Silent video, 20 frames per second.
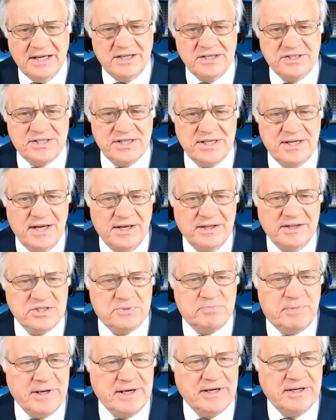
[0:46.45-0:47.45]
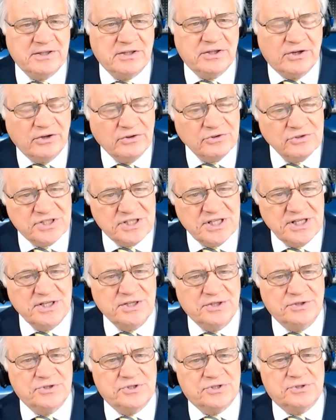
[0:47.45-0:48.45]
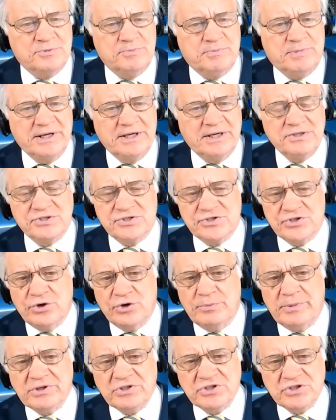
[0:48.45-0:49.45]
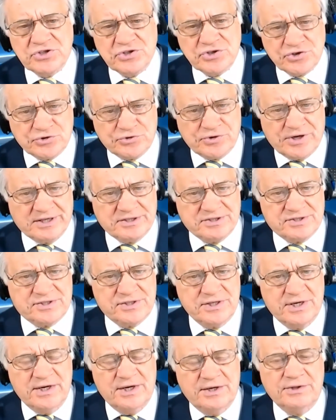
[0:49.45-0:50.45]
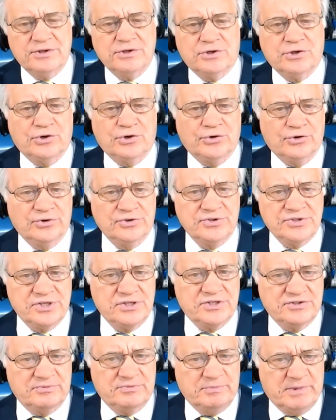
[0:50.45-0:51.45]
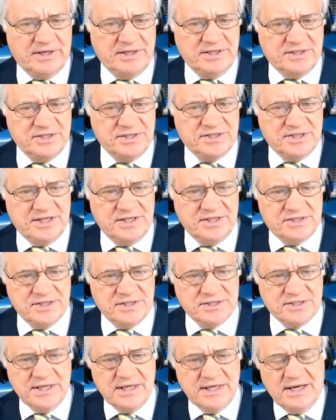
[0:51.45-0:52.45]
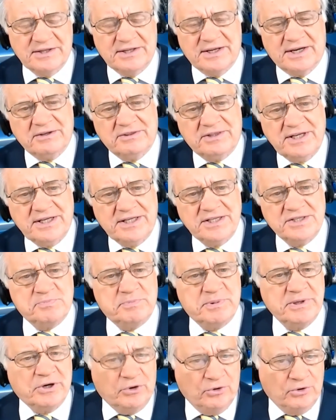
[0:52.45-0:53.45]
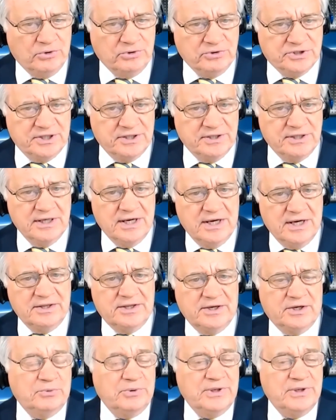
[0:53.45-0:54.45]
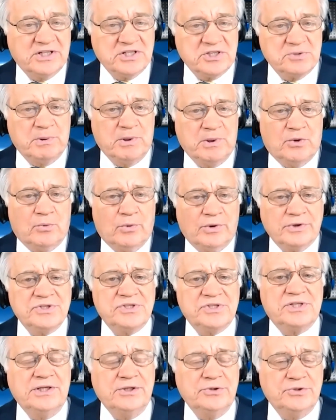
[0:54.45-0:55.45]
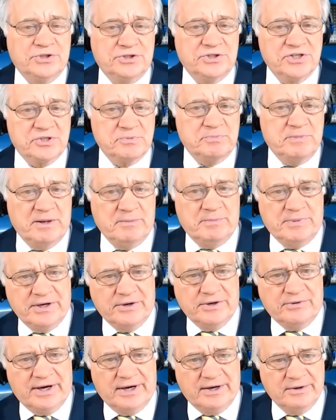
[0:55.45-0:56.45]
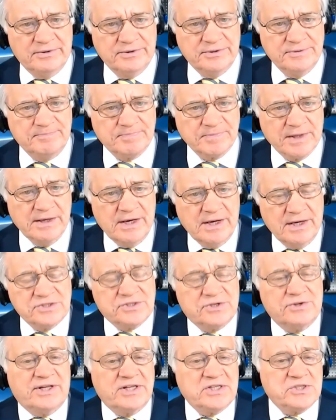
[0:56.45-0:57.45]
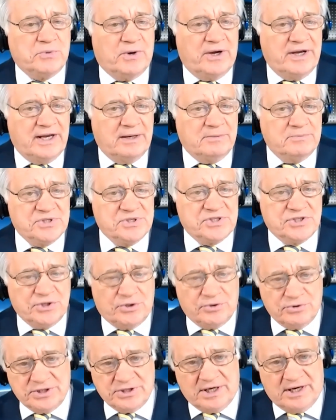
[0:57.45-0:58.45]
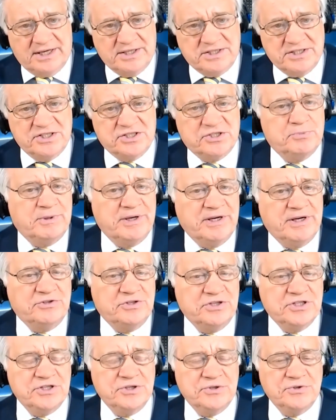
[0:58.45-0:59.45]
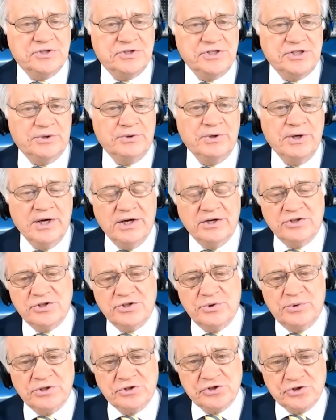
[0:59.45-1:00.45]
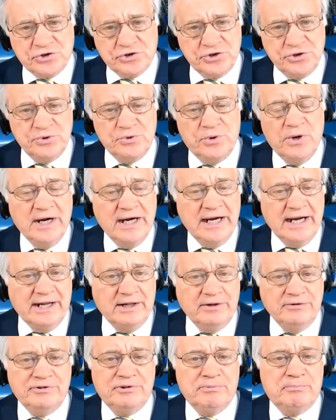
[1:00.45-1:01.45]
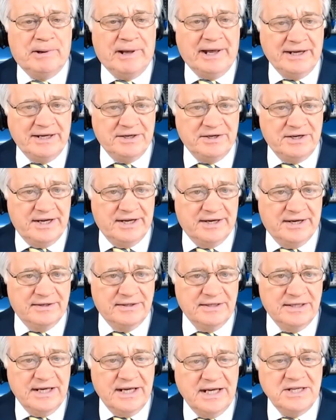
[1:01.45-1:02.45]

You see, there's been and continues to be so much stress, the causant of many diseases, that I think it's beholden that we explore what solutions may be around. So that's why I'm so delighted to be introducing you to a true health pioneer.